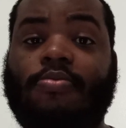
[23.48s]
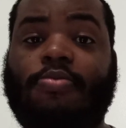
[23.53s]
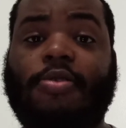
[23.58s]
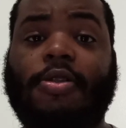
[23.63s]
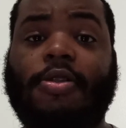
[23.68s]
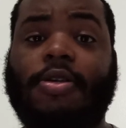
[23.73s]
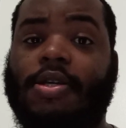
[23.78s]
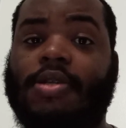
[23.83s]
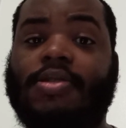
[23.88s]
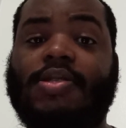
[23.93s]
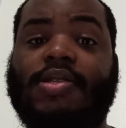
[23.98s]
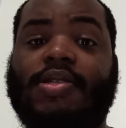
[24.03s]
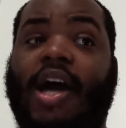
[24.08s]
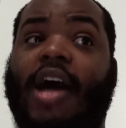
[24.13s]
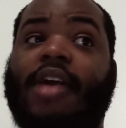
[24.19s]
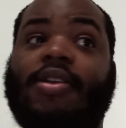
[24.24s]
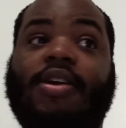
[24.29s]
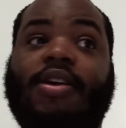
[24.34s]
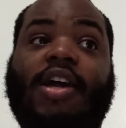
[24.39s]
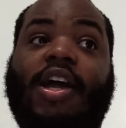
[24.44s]
Please,
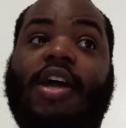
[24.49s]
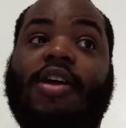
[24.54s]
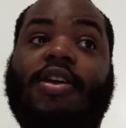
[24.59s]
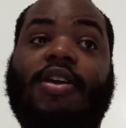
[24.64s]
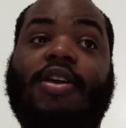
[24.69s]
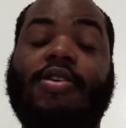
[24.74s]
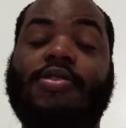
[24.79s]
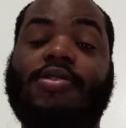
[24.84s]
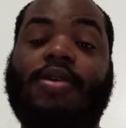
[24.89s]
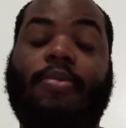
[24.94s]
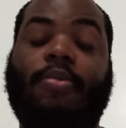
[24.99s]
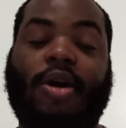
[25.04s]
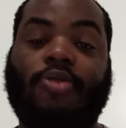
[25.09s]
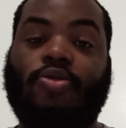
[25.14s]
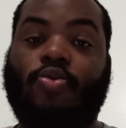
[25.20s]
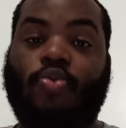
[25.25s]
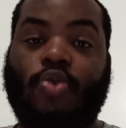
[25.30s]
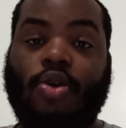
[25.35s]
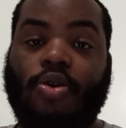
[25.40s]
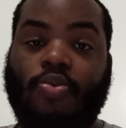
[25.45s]
Scott done had kids come
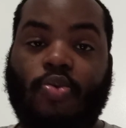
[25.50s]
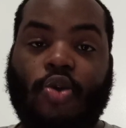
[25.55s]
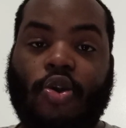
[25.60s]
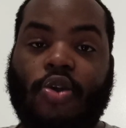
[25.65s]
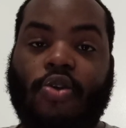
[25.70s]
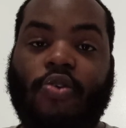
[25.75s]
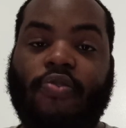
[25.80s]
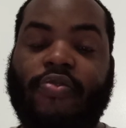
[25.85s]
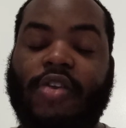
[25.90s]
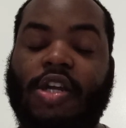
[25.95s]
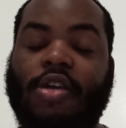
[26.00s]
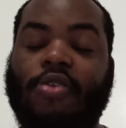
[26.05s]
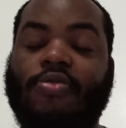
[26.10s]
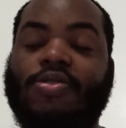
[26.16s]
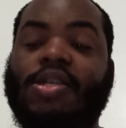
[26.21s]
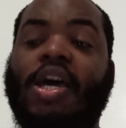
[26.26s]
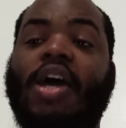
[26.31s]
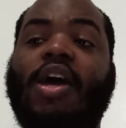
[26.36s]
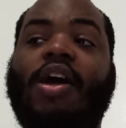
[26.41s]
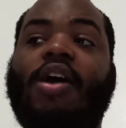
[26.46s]
out the woodwork over the
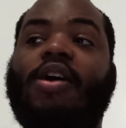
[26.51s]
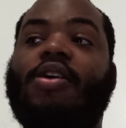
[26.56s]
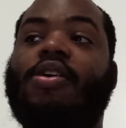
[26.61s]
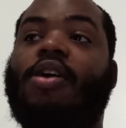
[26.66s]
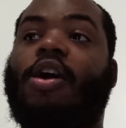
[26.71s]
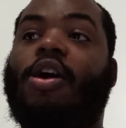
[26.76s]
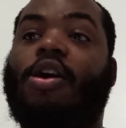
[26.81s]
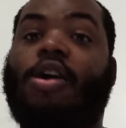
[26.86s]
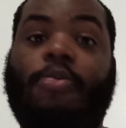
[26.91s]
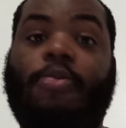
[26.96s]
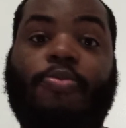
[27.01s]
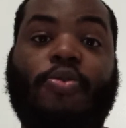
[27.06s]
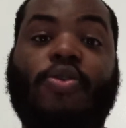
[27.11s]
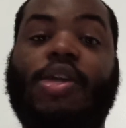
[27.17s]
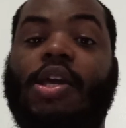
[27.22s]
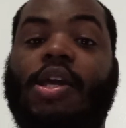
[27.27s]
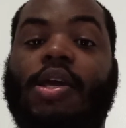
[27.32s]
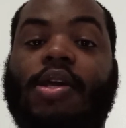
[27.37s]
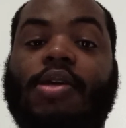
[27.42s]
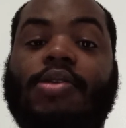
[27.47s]
years. A couple
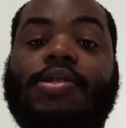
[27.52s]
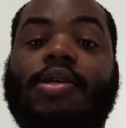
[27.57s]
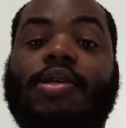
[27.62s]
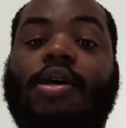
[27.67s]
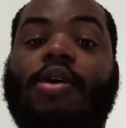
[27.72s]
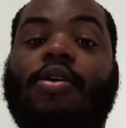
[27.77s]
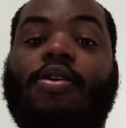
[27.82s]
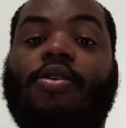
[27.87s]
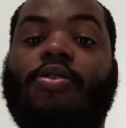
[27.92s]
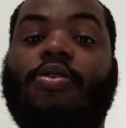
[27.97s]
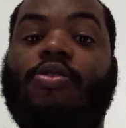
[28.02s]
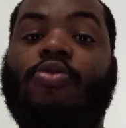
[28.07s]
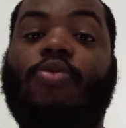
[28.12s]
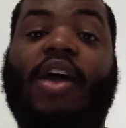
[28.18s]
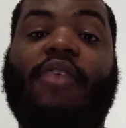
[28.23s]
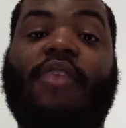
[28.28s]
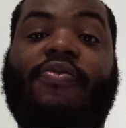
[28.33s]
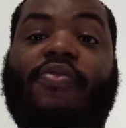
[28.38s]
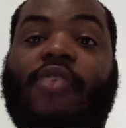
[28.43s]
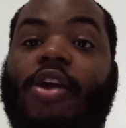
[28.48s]
kids. You
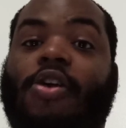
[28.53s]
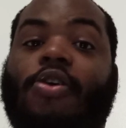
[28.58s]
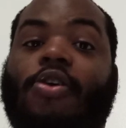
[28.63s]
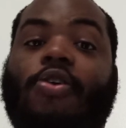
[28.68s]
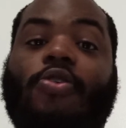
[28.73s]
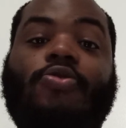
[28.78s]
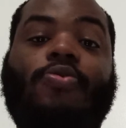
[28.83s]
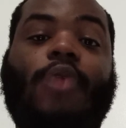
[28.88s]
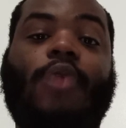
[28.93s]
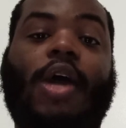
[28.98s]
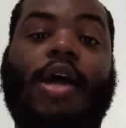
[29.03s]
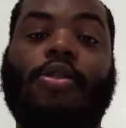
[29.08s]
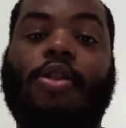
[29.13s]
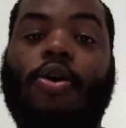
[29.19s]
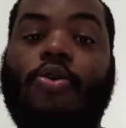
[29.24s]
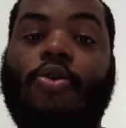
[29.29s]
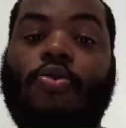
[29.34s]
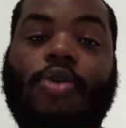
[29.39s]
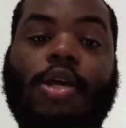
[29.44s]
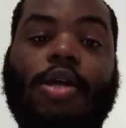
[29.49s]
had Franco, you had
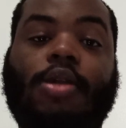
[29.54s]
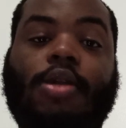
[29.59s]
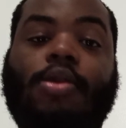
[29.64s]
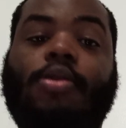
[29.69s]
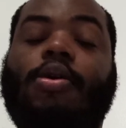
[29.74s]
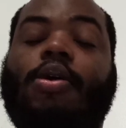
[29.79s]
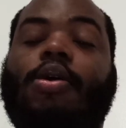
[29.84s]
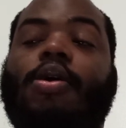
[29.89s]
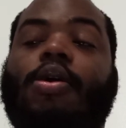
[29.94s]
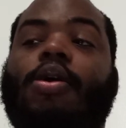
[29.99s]
Logan.